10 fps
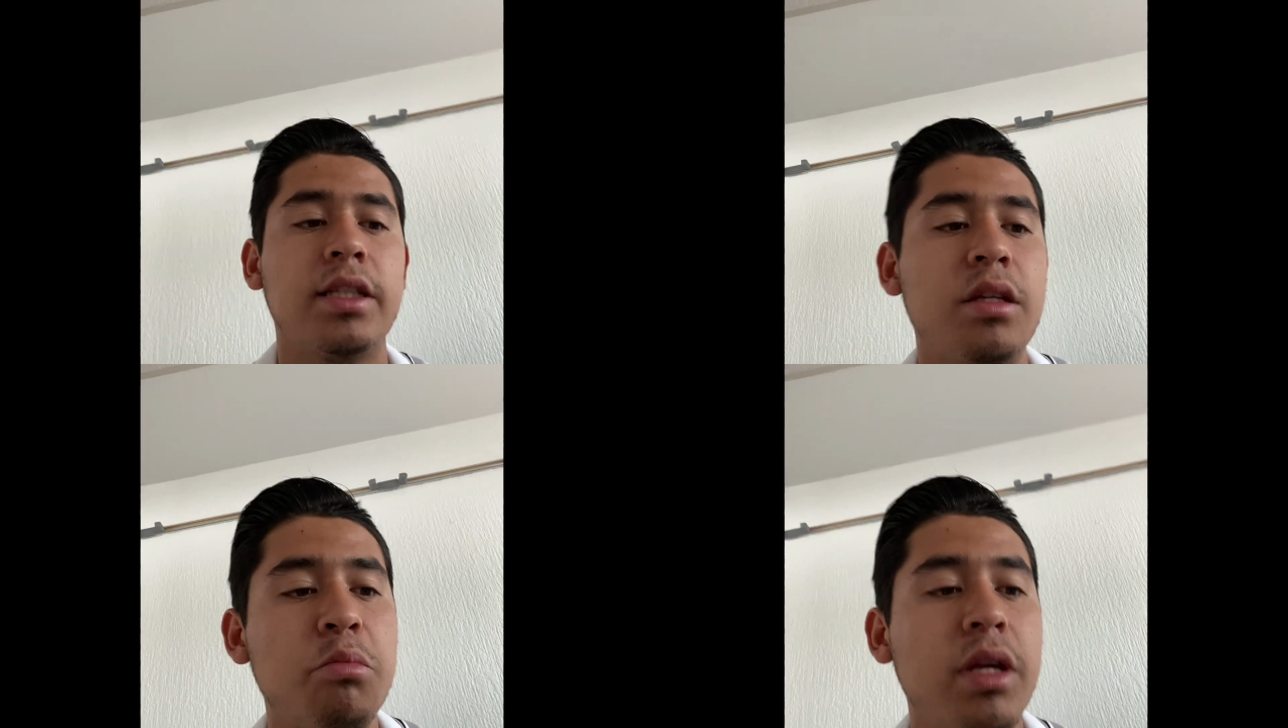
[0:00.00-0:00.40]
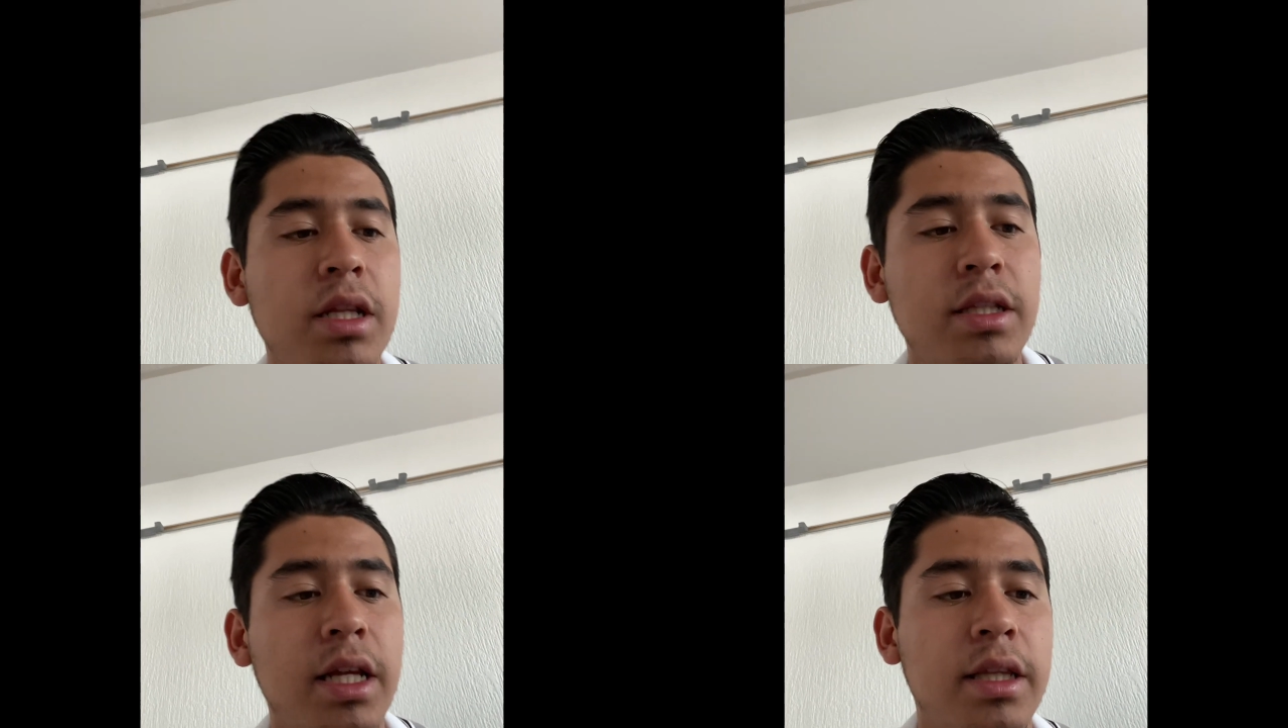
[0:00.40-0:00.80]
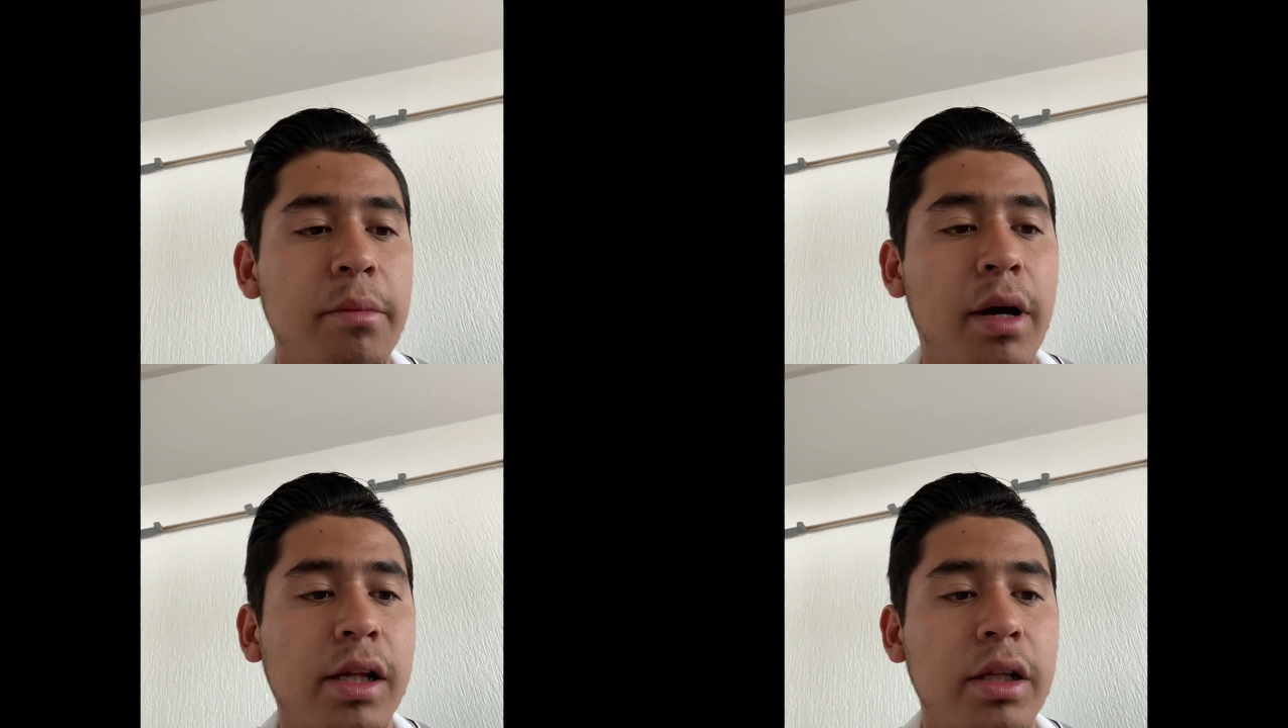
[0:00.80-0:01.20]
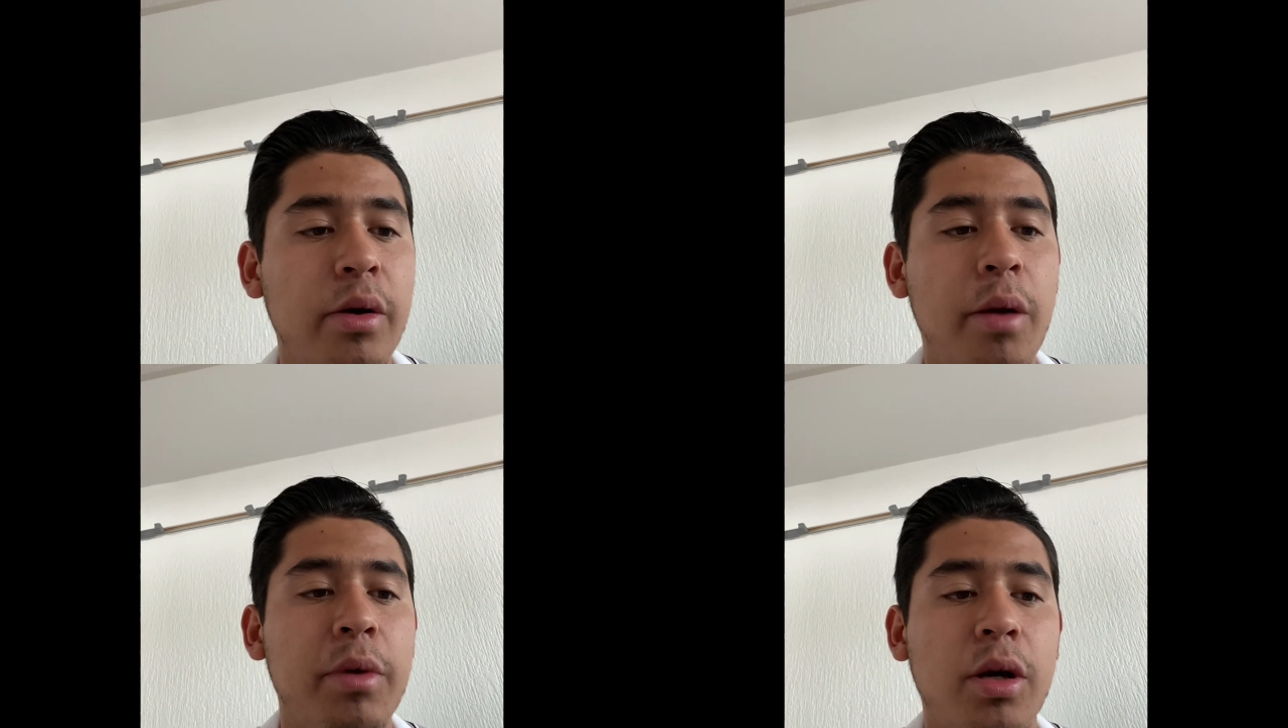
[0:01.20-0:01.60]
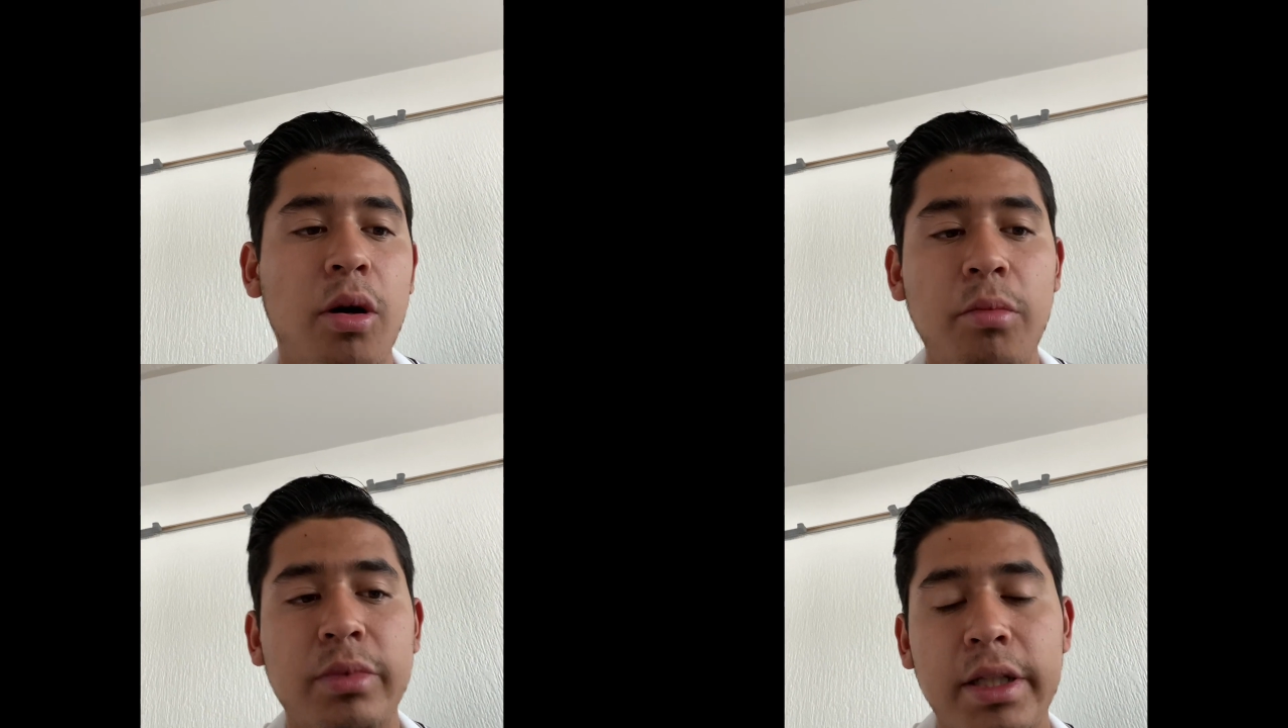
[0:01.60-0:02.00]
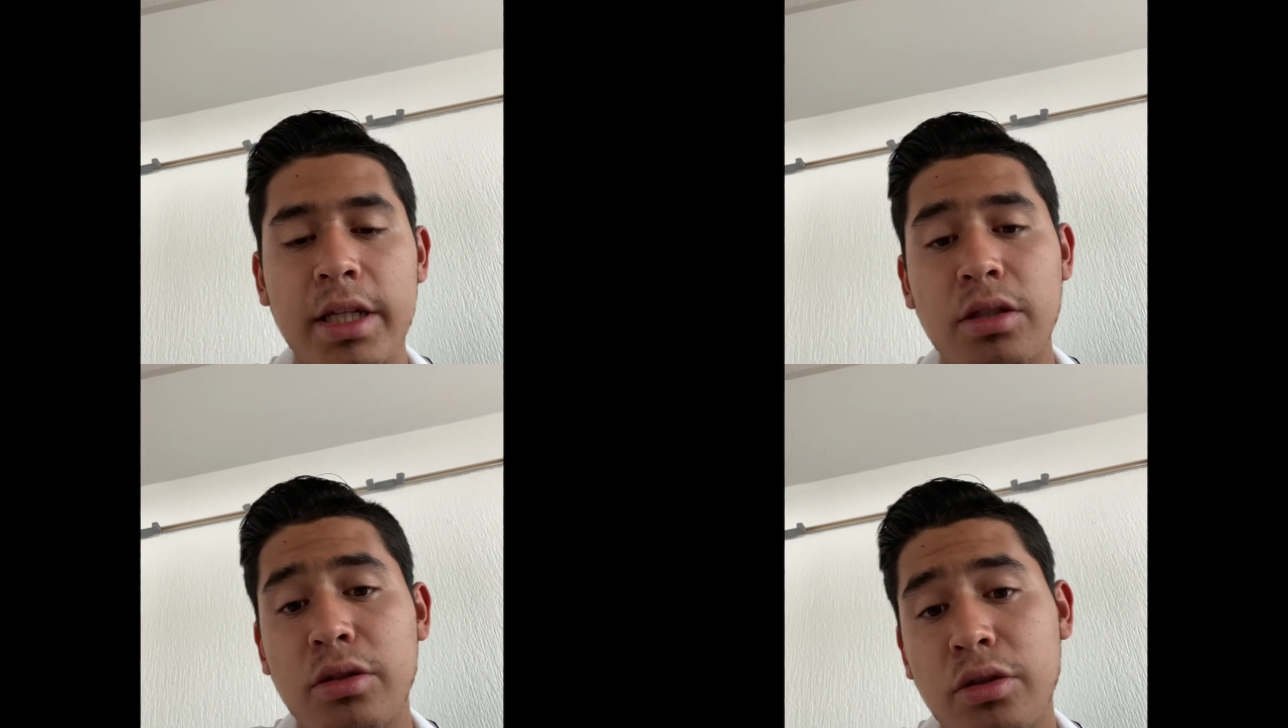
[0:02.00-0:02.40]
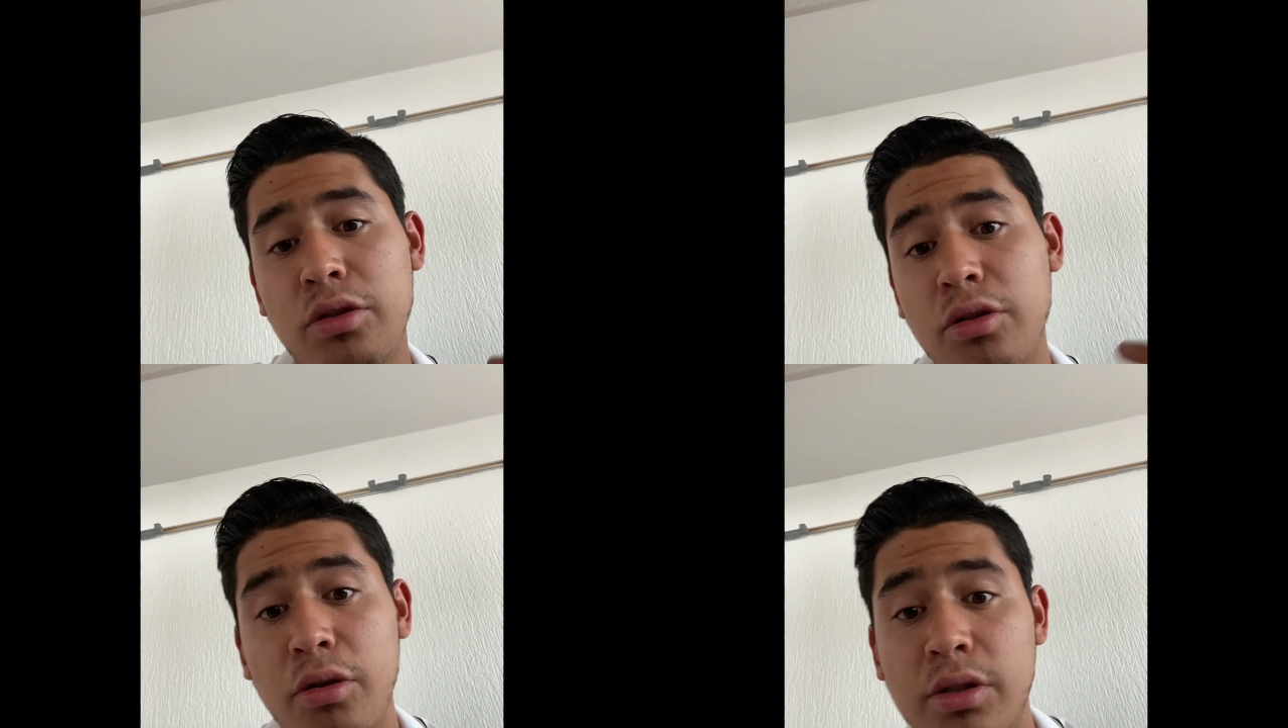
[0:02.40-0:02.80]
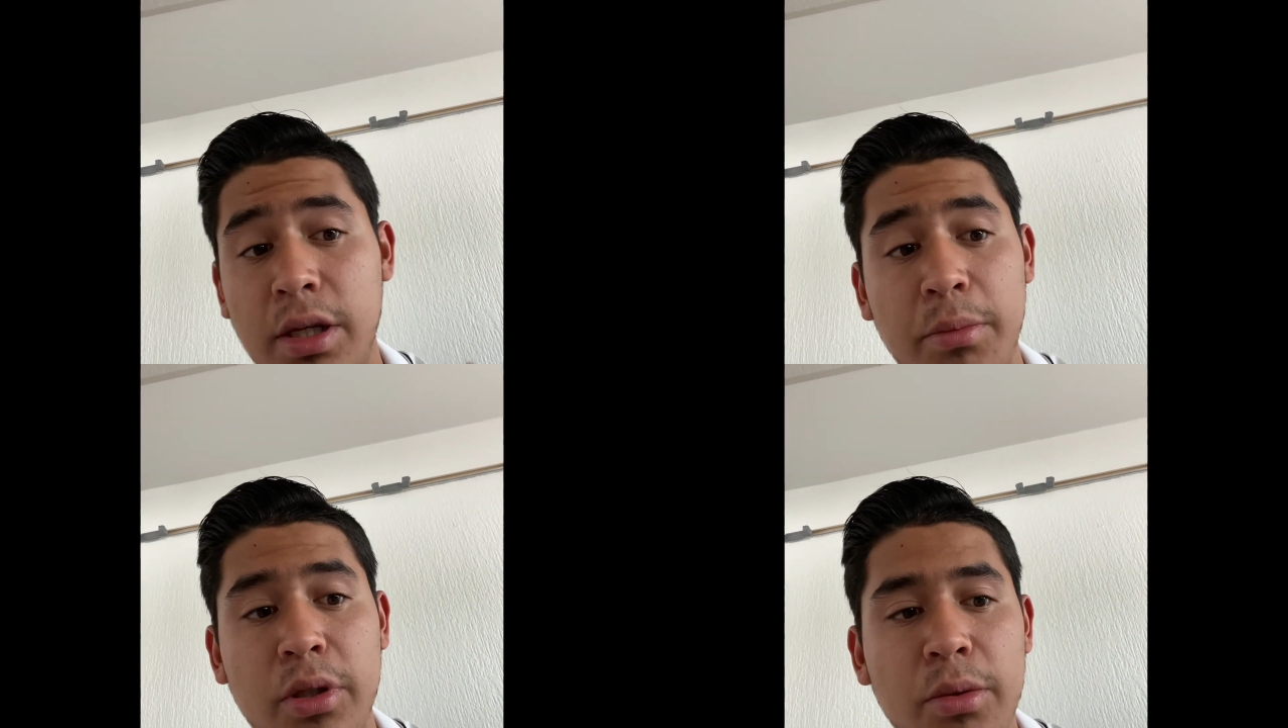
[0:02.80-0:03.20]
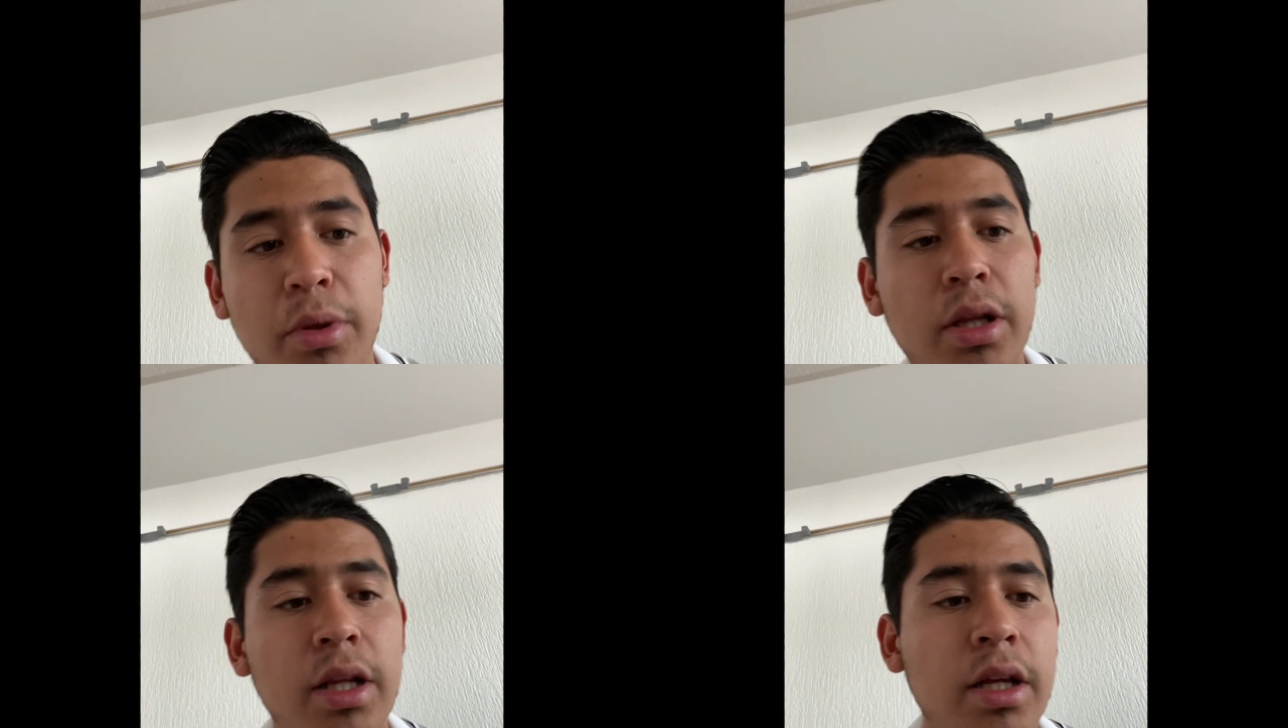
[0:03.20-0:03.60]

This means that the bacteria becomes less susceptible